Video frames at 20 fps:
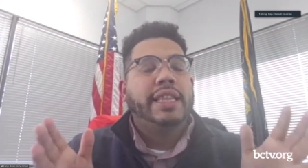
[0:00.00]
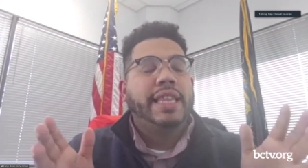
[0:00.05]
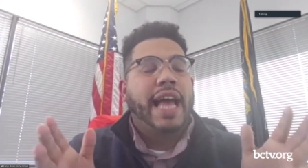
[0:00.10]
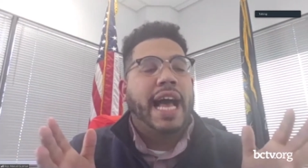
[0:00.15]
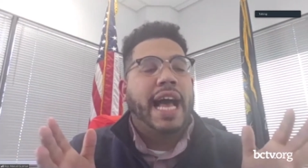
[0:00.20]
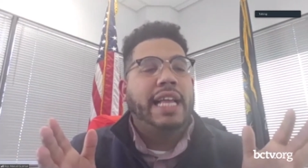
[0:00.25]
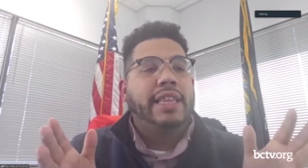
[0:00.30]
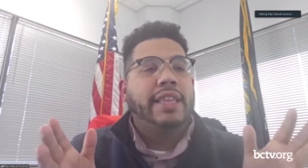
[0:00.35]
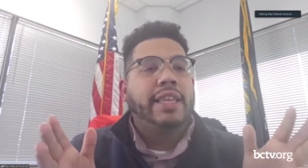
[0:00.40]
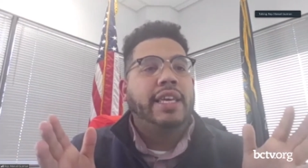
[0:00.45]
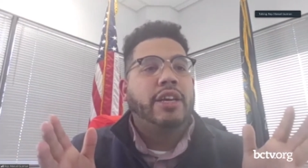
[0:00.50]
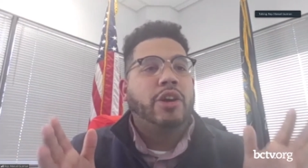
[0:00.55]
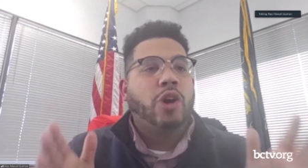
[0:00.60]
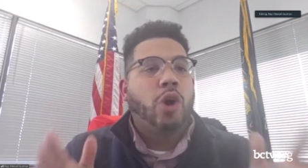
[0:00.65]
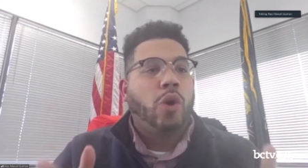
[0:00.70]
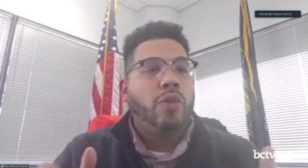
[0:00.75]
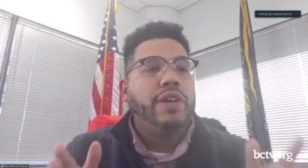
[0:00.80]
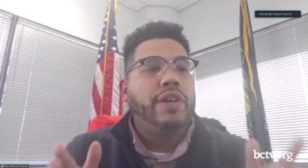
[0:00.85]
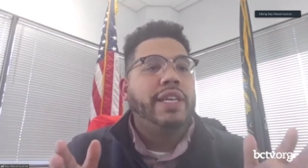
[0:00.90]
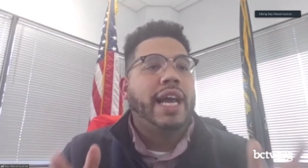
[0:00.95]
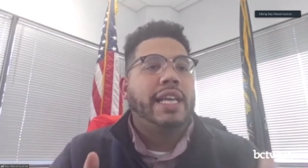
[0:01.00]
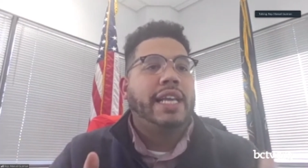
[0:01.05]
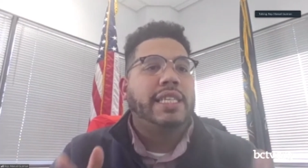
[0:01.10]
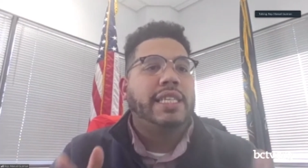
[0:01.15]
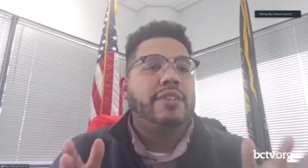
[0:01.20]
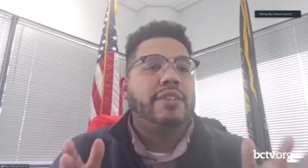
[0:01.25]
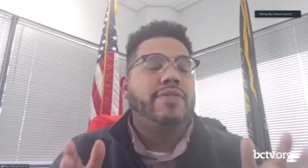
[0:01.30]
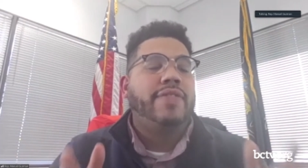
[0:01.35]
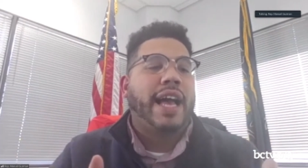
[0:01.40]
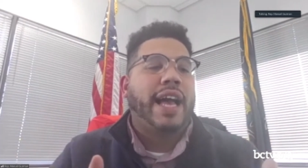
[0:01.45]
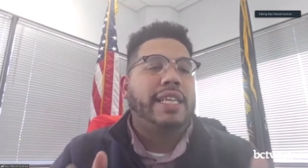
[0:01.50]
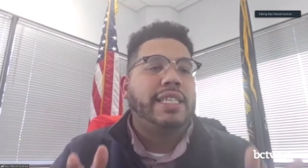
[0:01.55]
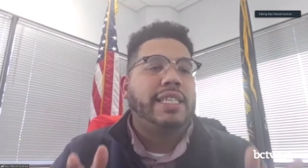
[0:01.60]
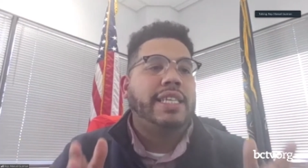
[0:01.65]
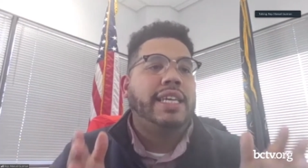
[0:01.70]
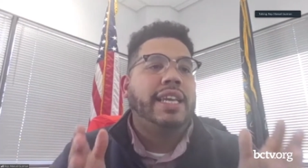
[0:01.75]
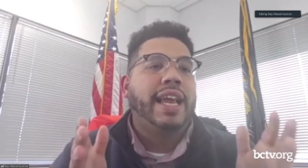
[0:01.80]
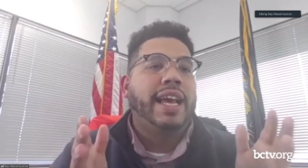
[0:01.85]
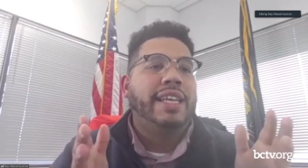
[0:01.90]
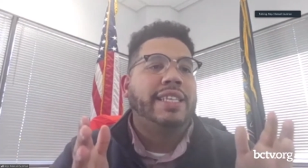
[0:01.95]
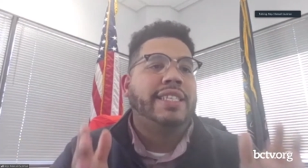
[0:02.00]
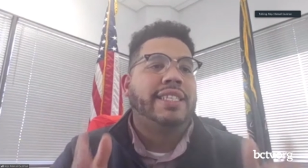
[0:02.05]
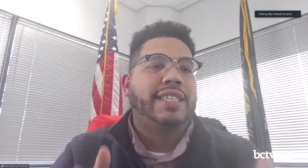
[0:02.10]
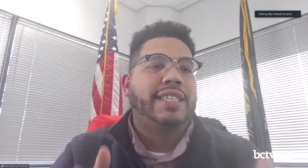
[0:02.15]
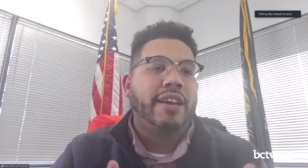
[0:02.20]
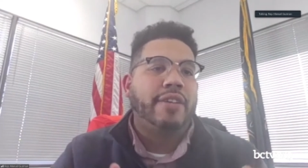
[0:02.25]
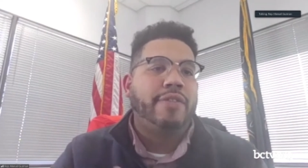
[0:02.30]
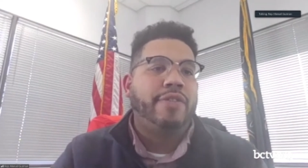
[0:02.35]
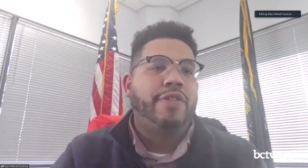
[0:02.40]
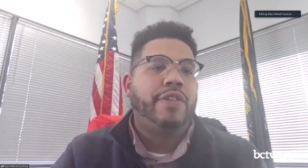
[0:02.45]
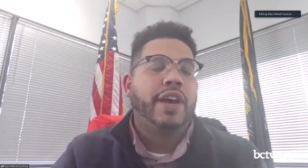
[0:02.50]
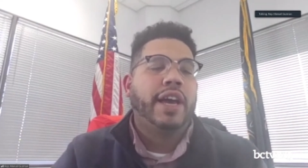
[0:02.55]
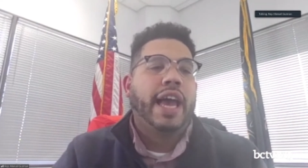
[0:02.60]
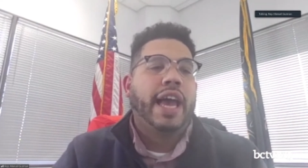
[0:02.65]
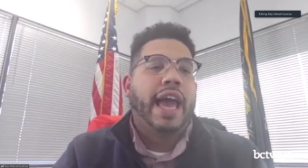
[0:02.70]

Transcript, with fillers: that the COVID 19 vaccine is safe